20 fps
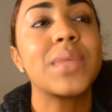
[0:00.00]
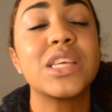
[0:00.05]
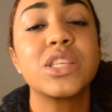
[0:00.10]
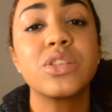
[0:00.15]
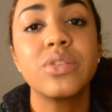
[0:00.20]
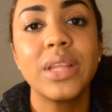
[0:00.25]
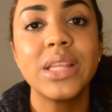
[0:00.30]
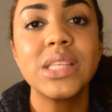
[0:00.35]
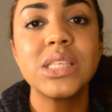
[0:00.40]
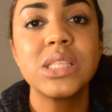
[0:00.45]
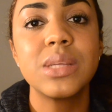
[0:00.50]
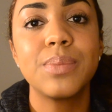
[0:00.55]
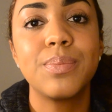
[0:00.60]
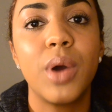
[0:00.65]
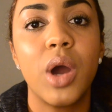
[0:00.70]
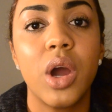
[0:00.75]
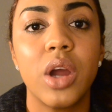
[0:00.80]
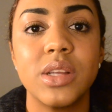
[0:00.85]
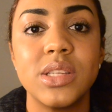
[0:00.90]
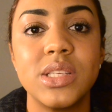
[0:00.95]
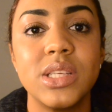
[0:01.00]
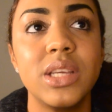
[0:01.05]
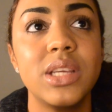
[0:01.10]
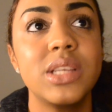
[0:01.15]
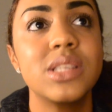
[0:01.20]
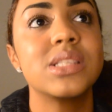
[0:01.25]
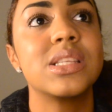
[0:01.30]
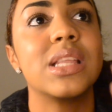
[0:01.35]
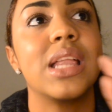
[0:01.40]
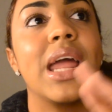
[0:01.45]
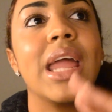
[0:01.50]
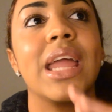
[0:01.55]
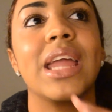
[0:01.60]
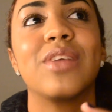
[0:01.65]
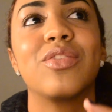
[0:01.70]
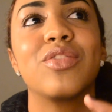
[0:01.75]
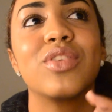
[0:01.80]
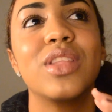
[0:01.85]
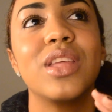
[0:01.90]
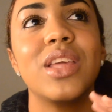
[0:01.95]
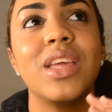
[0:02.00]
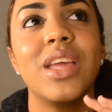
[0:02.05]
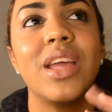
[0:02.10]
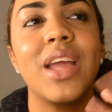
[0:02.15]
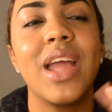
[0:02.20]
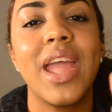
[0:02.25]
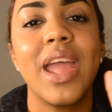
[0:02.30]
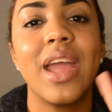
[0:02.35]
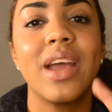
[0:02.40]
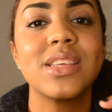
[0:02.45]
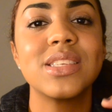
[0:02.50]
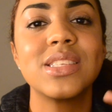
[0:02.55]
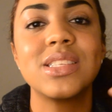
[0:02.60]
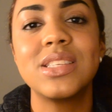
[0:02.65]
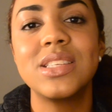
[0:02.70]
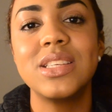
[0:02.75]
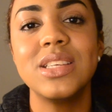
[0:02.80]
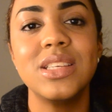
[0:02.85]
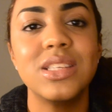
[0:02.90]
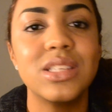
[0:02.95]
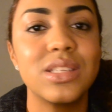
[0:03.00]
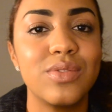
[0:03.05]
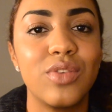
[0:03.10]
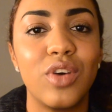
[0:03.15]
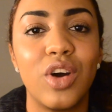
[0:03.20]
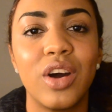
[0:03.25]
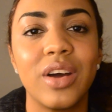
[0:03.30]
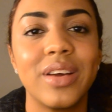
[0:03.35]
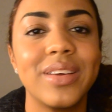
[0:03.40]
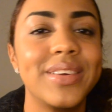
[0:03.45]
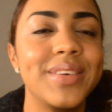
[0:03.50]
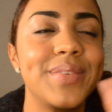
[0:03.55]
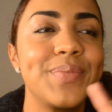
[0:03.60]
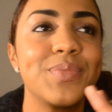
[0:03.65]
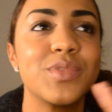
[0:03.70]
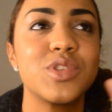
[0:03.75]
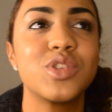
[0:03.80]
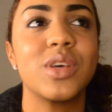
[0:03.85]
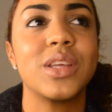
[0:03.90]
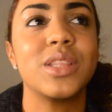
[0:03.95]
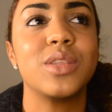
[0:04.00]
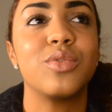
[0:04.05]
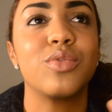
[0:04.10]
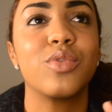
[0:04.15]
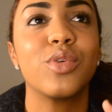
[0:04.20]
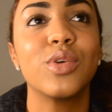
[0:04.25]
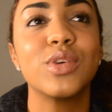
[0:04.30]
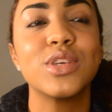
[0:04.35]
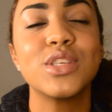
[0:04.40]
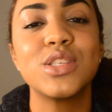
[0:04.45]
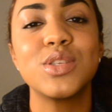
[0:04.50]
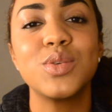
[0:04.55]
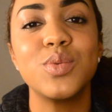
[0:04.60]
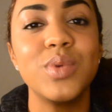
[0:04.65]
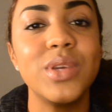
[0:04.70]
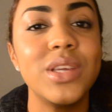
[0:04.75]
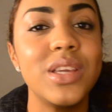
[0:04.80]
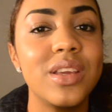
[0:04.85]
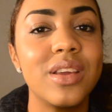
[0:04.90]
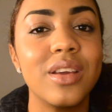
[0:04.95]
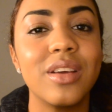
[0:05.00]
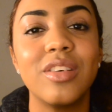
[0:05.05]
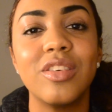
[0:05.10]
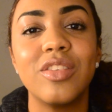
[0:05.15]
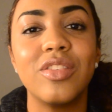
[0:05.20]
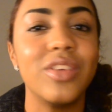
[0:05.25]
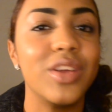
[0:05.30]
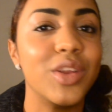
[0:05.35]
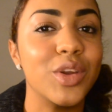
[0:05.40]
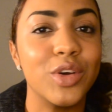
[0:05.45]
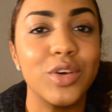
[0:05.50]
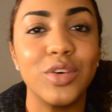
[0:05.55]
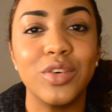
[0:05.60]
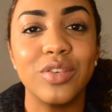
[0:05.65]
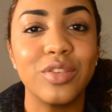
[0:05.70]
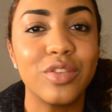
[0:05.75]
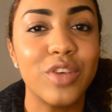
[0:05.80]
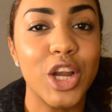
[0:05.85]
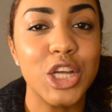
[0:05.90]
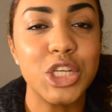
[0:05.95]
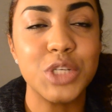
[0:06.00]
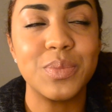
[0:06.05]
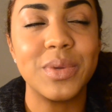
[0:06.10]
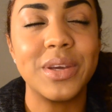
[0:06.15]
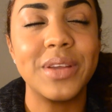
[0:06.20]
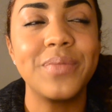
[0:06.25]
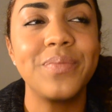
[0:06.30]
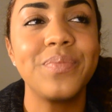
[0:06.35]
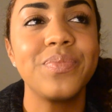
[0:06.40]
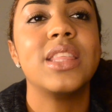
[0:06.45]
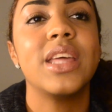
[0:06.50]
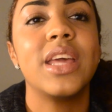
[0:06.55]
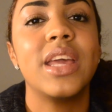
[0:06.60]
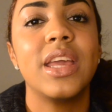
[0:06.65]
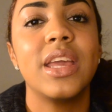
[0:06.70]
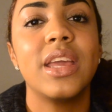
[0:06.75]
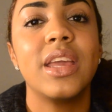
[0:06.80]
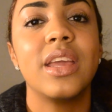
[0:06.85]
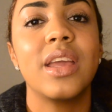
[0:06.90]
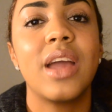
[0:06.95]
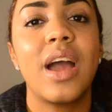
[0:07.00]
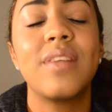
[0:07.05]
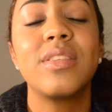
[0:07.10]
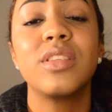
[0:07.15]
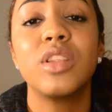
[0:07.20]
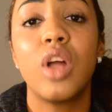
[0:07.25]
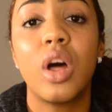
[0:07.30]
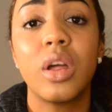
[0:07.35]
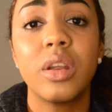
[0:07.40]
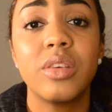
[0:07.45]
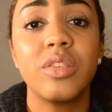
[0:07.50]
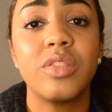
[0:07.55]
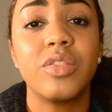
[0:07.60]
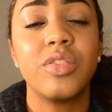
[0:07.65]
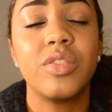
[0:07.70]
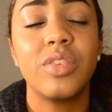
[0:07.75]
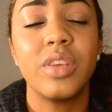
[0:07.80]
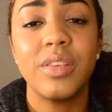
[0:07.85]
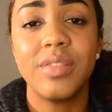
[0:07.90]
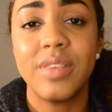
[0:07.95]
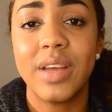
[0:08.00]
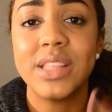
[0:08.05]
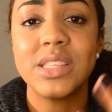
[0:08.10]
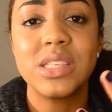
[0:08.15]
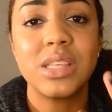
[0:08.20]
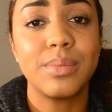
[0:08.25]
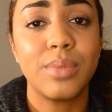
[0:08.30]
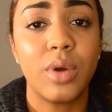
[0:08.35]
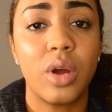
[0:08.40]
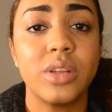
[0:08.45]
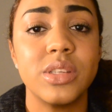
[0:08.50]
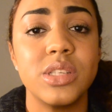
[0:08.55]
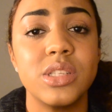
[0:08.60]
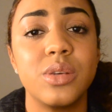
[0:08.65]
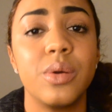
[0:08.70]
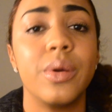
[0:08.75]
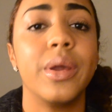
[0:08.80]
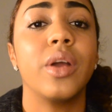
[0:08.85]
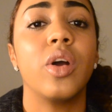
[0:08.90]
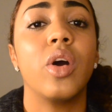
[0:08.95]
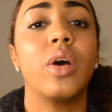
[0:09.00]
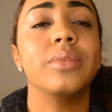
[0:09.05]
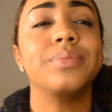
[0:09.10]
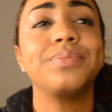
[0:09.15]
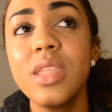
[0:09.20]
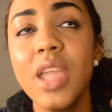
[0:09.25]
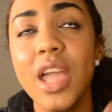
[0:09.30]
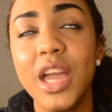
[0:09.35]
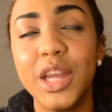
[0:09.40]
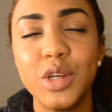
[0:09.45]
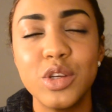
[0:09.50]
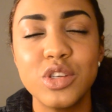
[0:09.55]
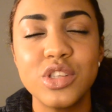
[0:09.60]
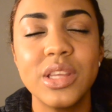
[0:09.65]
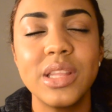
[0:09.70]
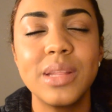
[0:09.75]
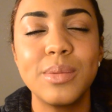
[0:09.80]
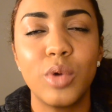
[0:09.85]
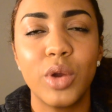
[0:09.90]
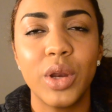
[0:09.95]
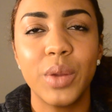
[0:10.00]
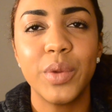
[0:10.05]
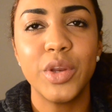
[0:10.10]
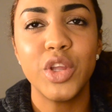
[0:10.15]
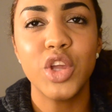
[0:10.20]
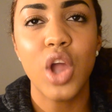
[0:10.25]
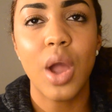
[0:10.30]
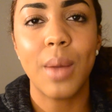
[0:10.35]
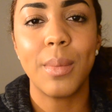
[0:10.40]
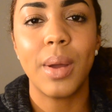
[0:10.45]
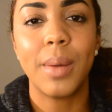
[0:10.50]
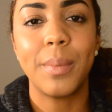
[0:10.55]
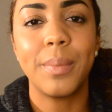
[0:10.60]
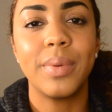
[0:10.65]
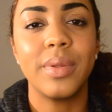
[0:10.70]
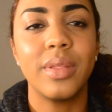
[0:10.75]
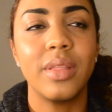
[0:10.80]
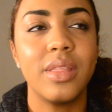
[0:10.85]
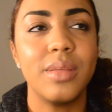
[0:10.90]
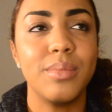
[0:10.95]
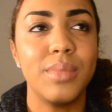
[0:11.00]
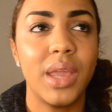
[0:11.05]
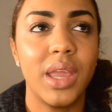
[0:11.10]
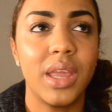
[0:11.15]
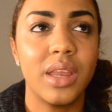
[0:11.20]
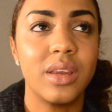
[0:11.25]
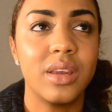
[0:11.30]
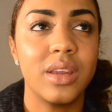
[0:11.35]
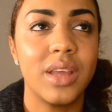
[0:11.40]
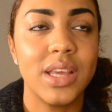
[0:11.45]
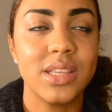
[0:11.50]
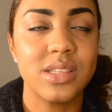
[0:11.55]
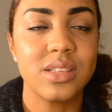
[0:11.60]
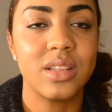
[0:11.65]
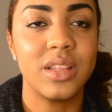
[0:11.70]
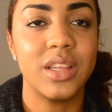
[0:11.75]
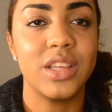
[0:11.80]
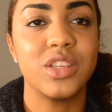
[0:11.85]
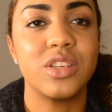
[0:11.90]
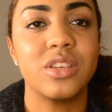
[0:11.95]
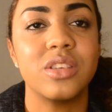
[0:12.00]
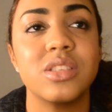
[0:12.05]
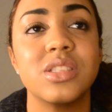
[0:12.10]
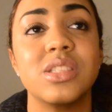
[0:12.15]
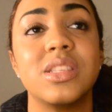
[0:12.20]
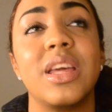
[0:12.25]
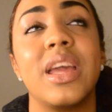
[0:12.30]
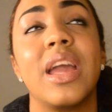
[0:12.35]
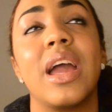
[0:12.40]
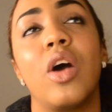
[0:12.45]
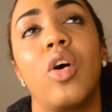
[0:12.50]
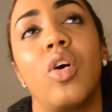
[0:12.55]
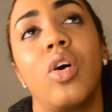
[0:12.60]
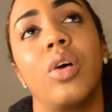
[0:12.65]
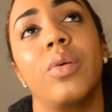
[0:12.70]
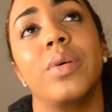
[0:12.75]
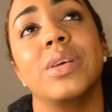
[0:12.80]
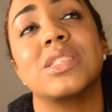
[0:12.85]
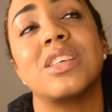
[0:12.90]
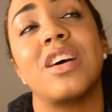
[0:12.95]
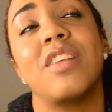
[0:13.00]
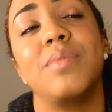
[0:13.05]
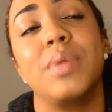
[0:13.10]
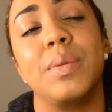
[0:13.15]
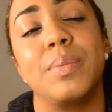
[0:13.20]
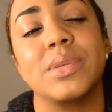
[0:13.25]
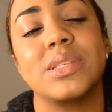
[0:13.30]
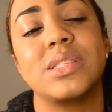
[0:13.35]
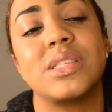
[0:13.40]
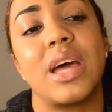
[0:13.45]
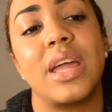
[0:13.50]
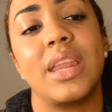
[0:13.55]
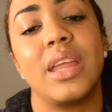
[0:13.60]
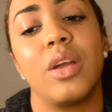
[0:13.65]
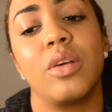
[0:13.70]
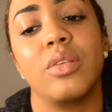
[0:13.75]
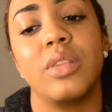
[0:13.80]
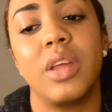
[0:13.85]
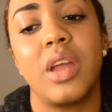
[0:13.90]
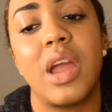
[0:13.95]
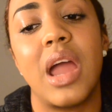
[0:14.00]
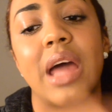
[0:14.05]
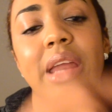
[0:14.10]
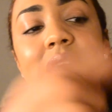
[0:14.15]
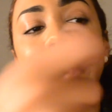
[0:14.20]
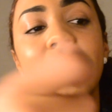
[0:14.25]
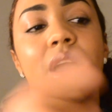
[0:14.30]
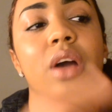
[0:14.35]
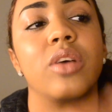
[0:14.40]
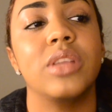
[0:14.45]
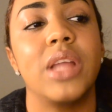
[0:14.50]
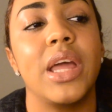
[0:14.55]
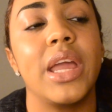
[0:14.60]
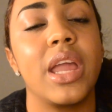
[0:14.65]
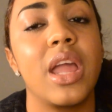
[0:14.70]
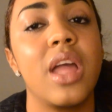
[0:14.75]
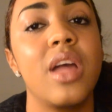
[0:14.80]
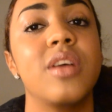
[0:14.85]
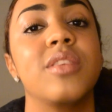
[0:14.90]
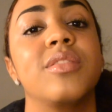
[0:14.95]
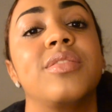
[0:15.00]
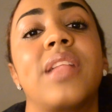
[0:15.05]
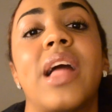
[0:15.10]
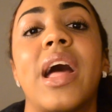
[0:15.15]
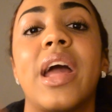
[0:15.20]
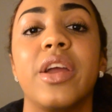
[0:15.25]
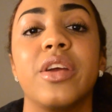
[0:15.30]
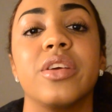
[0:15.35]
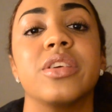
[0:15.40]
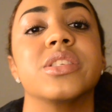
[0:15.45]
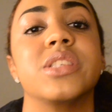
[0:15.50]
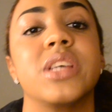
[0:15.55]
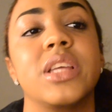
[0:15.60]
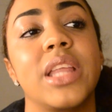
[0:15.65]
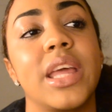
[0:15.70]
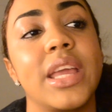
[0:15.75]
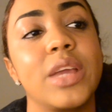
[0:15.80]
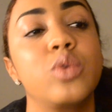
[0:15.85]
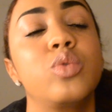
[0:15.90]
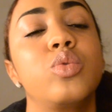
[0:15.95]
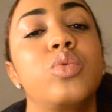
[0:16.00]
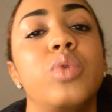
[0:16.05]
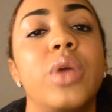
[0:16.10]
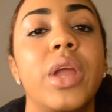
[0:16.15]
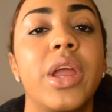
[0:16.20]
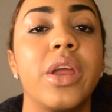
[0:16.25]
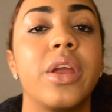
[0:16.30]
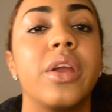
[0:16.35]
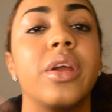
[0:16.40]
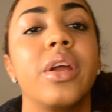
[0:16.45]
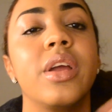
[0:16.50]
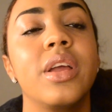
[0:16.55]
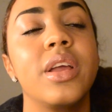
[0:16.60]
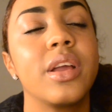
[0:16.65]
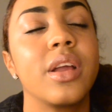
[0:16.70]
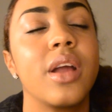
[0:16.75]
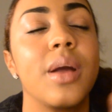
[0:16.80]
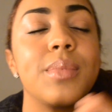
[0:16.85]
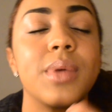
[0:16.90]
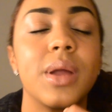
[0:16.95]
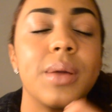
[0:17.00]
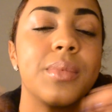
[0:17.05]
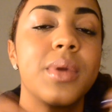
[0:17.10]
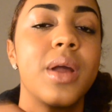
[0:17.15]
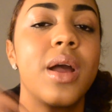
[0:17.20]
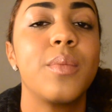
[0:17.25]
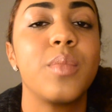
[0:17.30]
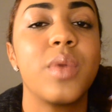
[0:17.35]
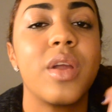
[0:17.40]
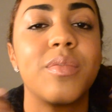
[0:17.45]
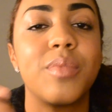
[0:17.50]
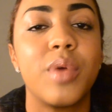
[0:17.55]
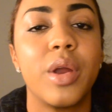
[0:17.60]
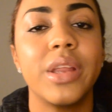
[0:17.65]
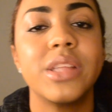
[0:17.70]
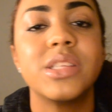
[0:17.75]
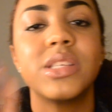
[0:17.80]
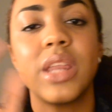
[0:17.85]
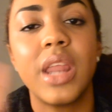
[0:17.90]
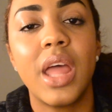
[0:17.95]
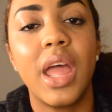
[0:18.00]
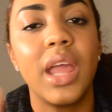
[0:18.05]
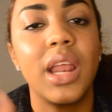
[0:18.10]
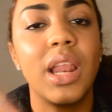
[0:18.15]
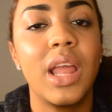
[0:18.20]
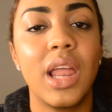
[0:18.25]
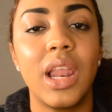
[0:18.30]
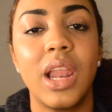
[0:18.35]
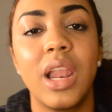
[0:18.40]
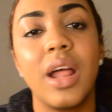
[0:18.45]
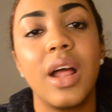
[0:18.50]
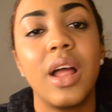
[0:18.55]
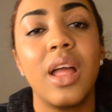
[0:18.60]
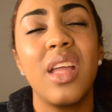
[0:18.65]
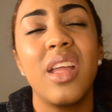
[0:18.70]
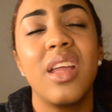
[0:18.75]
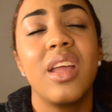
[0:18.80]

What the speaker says: As it relates to parties, like for the Erstiswoche, so like the first week of, you know, freshmen, they have a lot of events and parties going on. And usually in the morning when you come up the main escalators, they always have people standing out there handing out like flyers and like, ooh, here, come, we have party tonight, la la la.